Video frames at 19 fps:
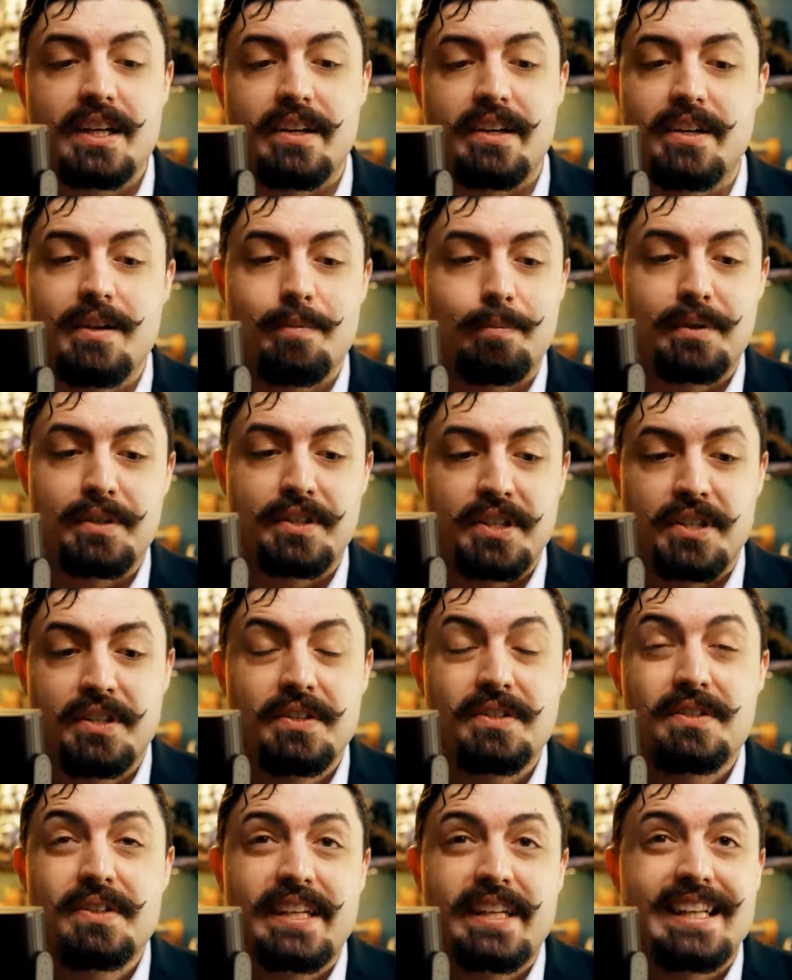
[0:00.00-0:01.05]
Number
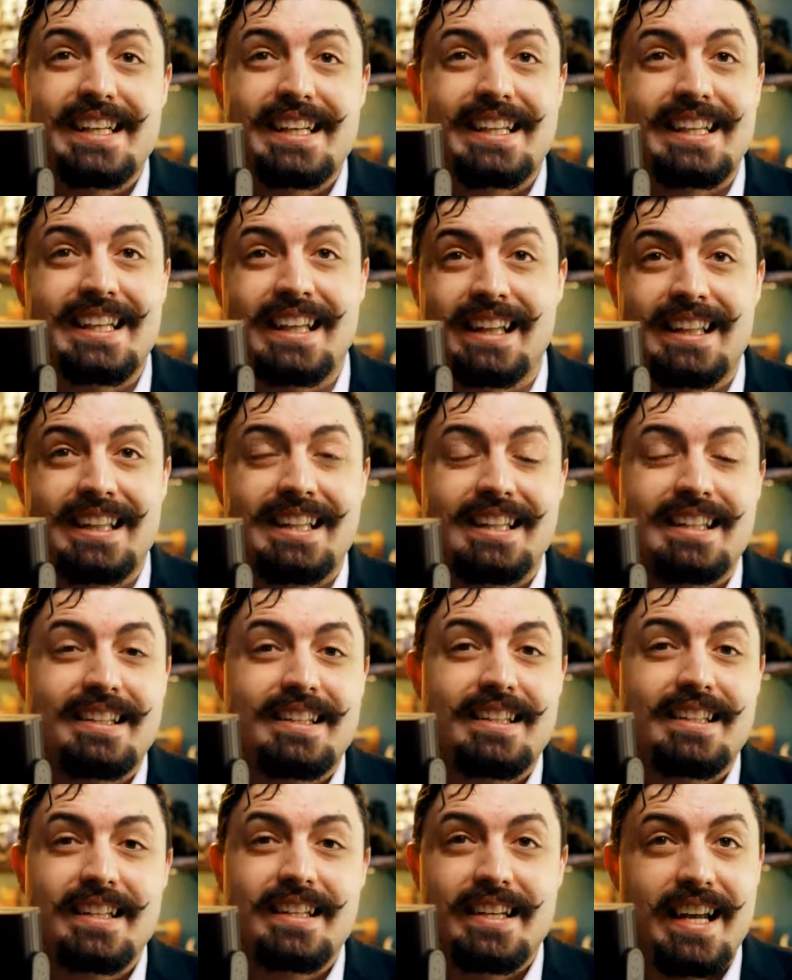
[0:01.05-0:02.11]
two, in
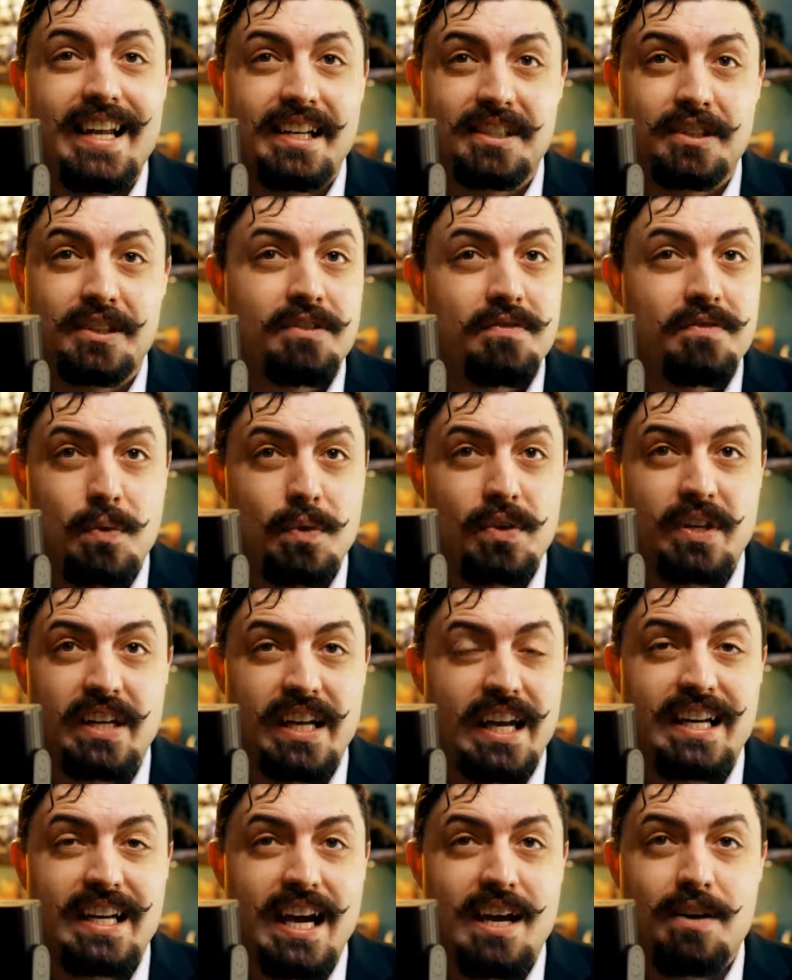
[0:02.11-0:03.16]
the next
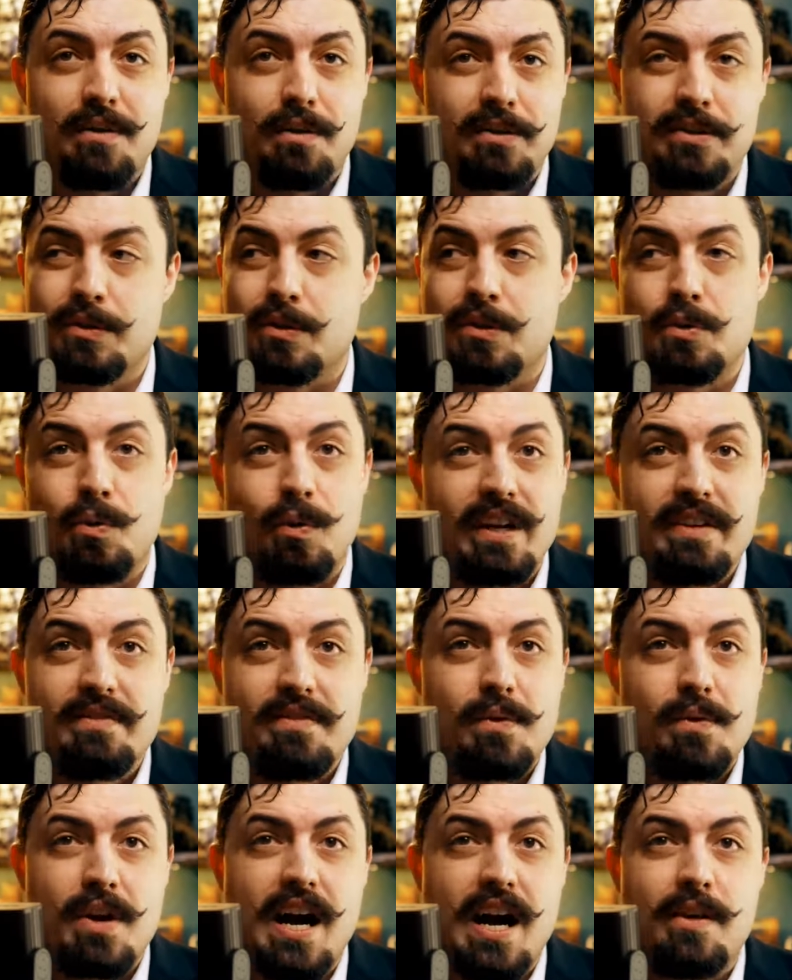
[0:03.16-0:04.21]
48 hours or
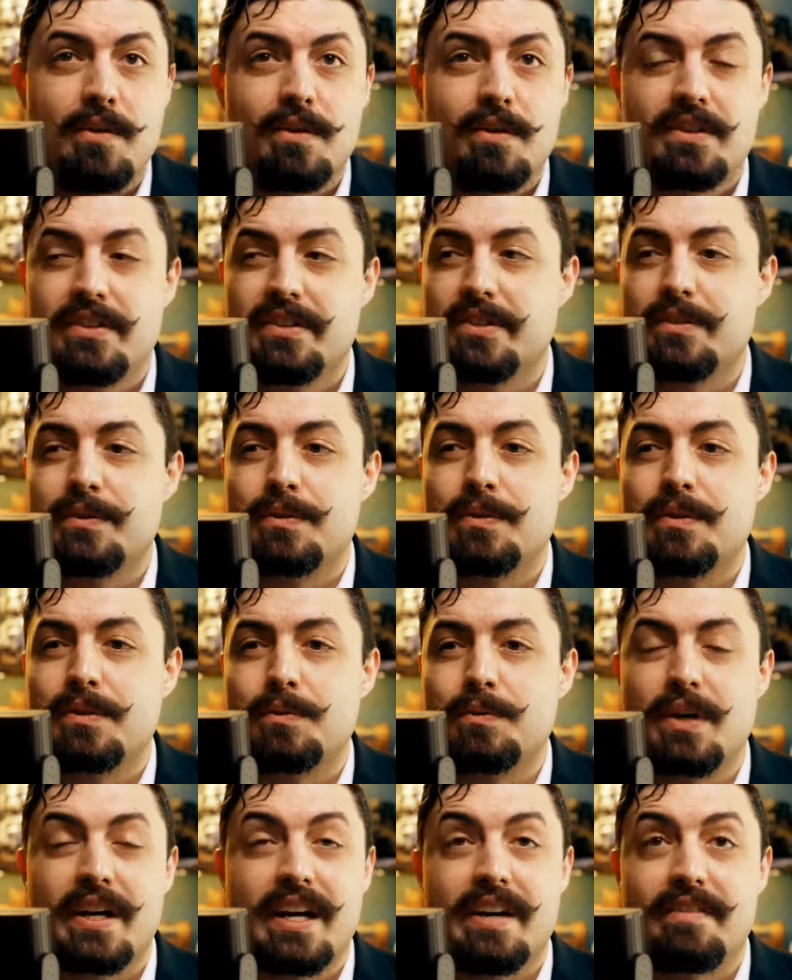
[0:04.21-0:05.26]
24 hours or
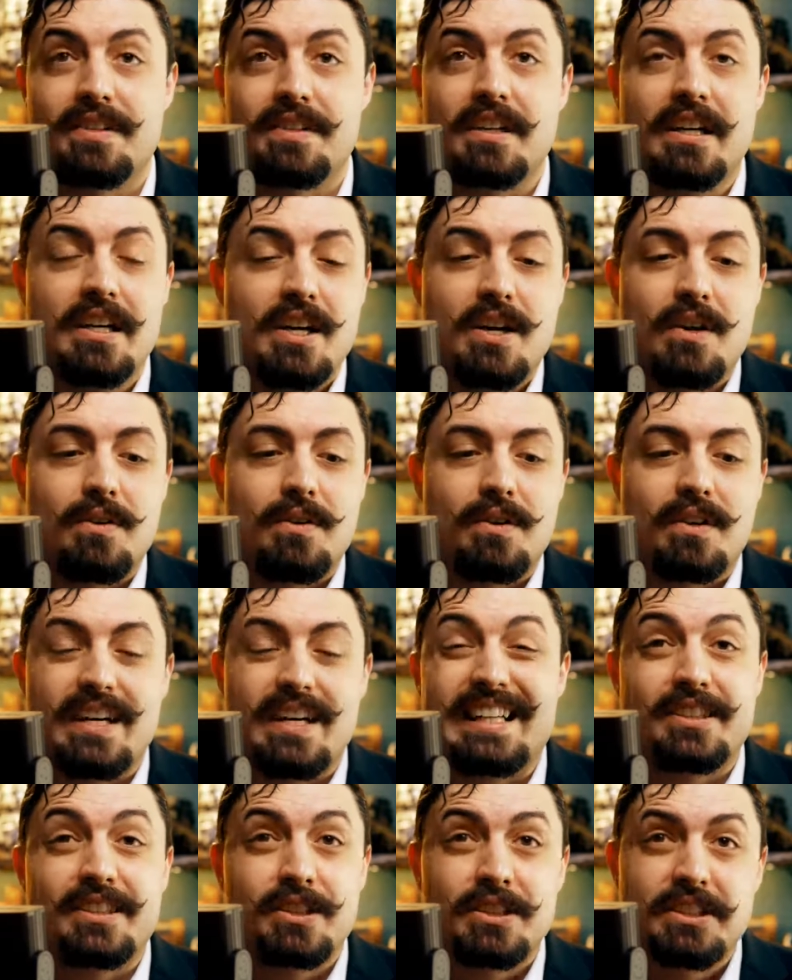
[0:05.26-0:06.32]
whatever, or
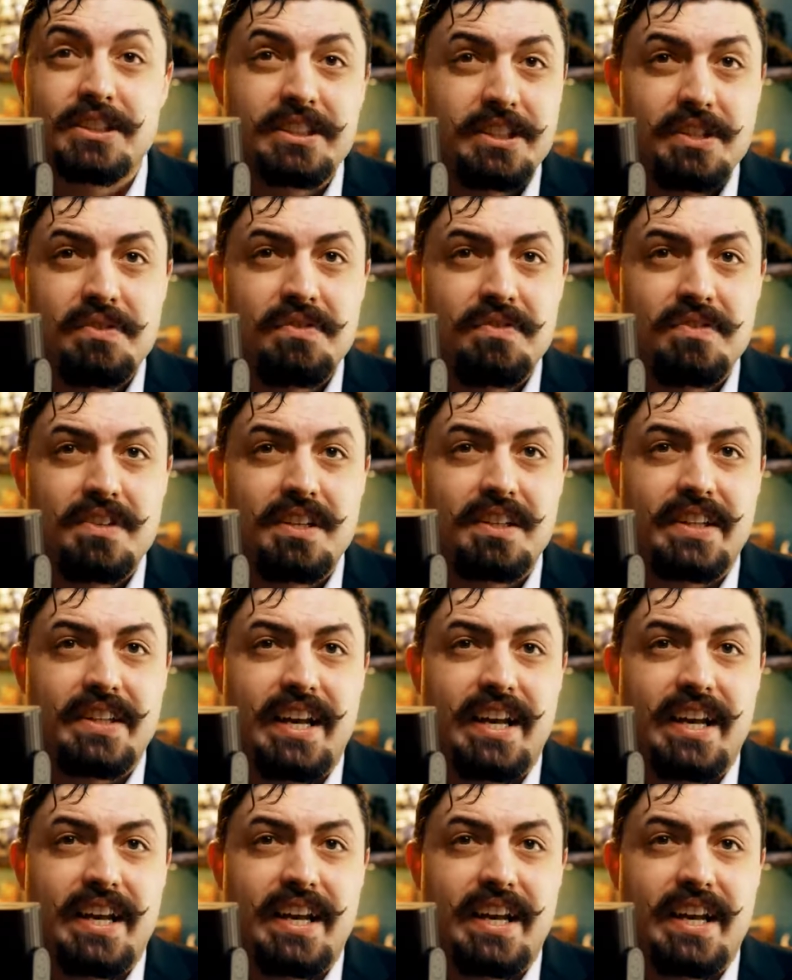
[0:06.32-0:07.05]
as soon as you fill that